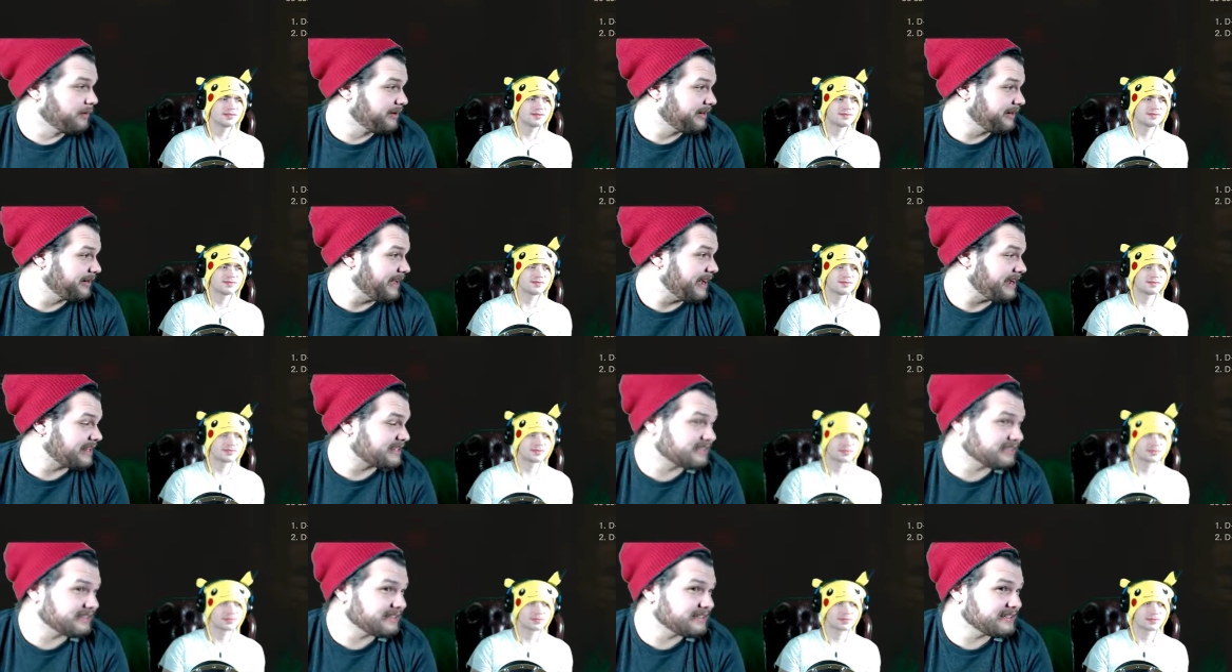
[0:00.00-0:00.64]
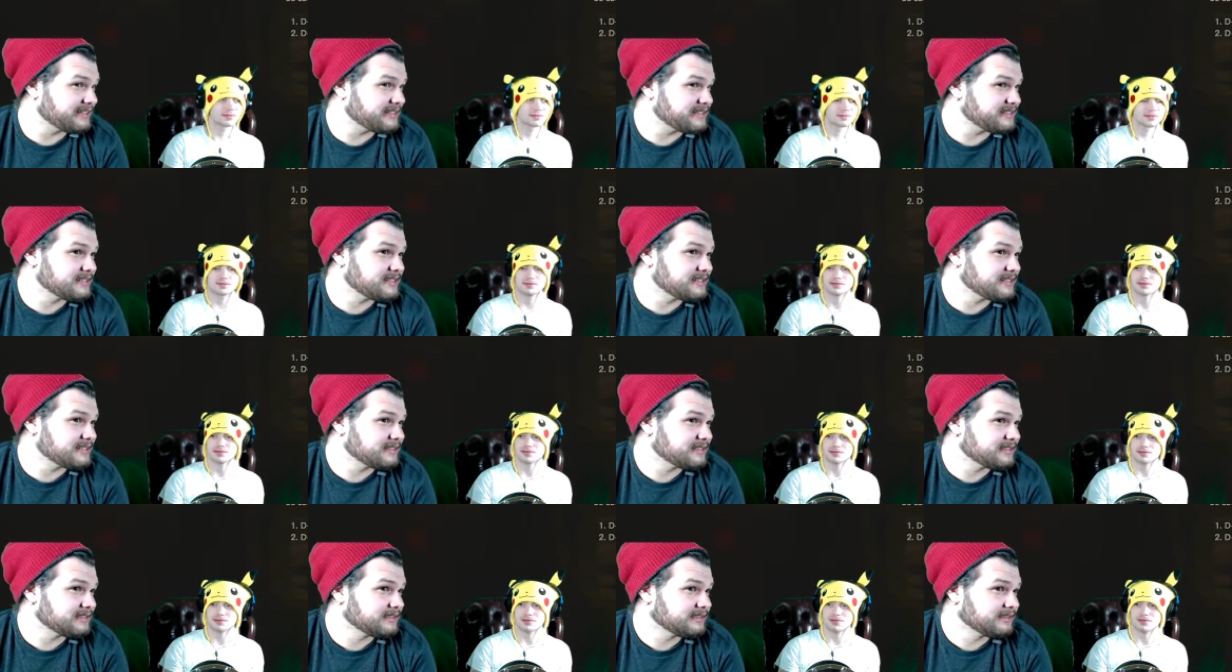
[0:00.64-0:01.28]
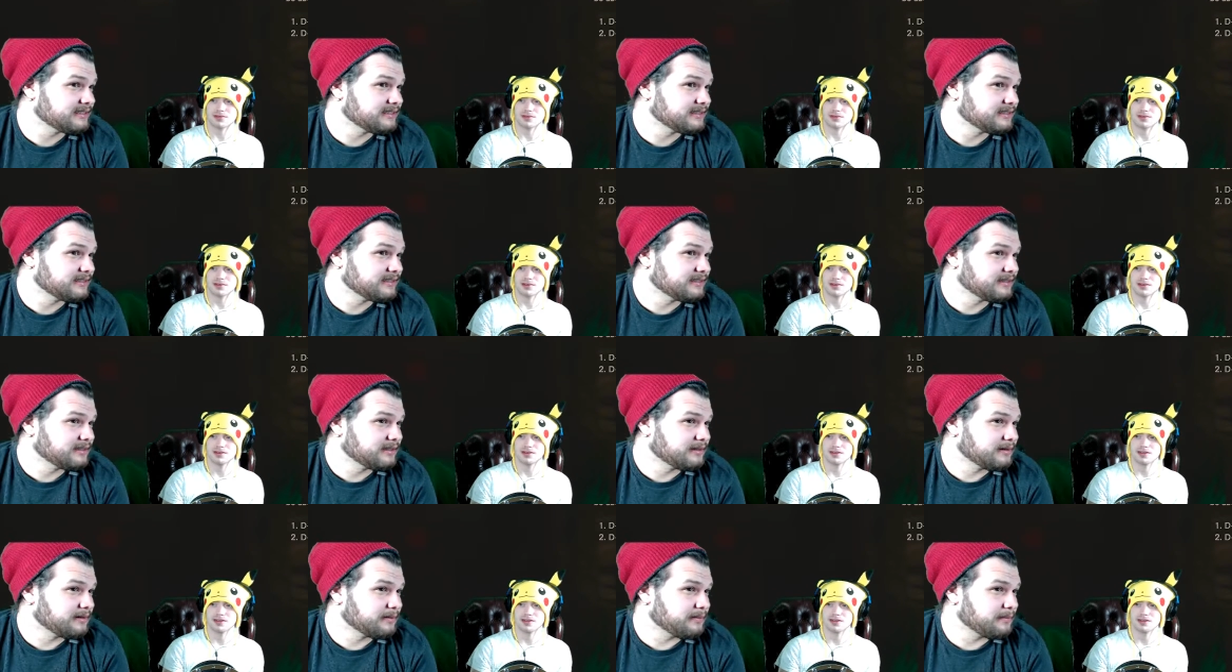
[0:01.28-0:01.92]
actually is,
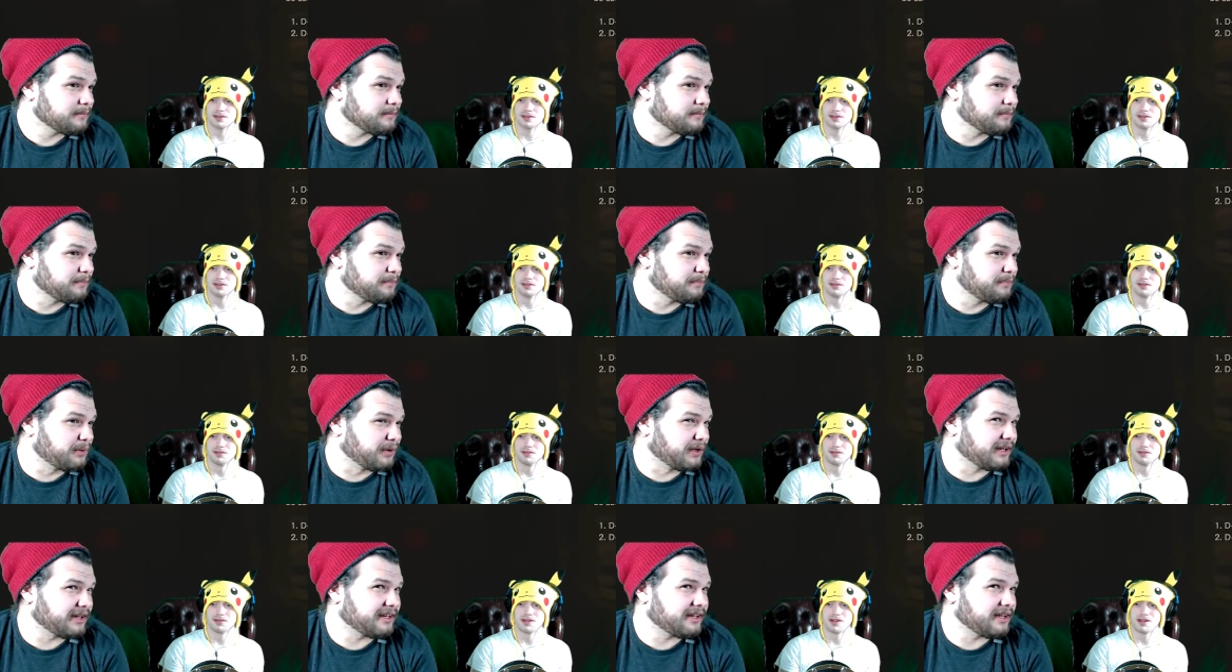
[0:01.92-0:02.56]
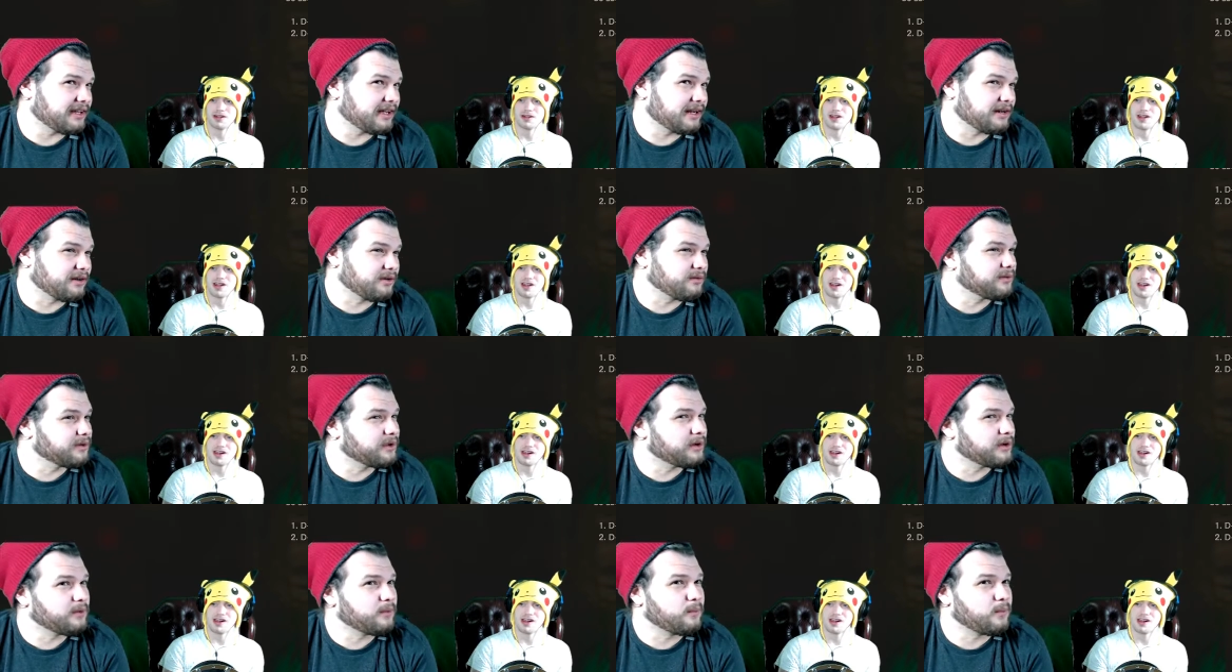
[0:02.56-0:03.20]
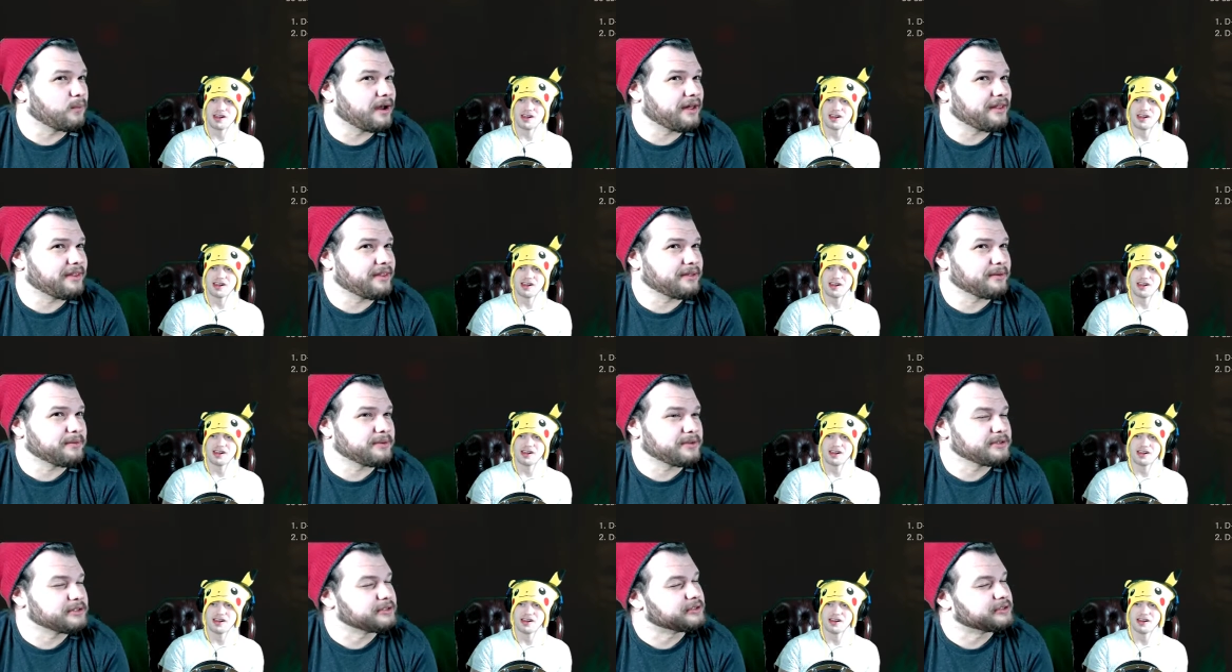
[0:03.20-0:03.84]
but I don't know why they would
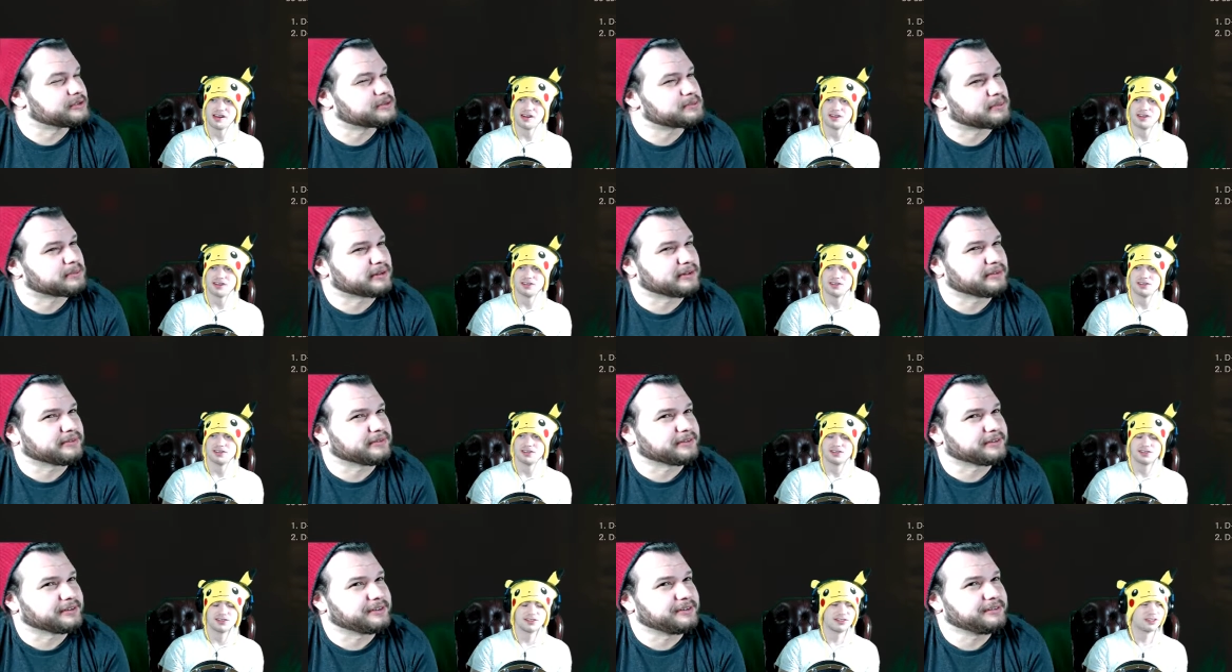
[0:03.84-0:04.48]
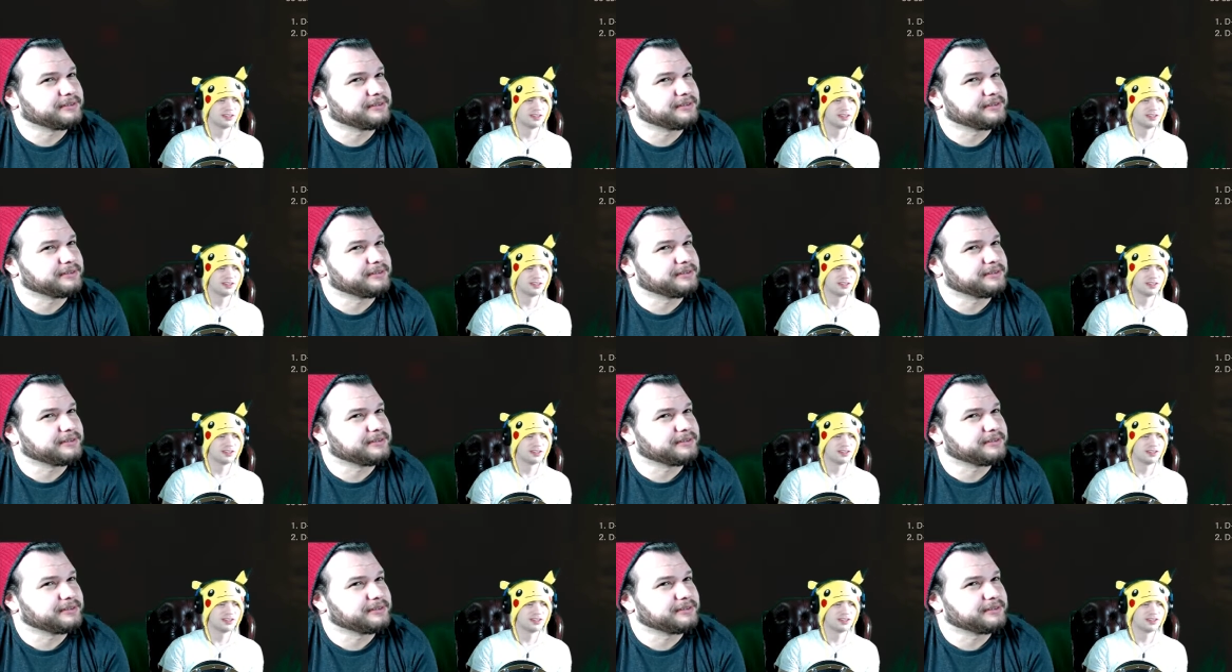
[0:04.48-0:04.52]
use peripheral,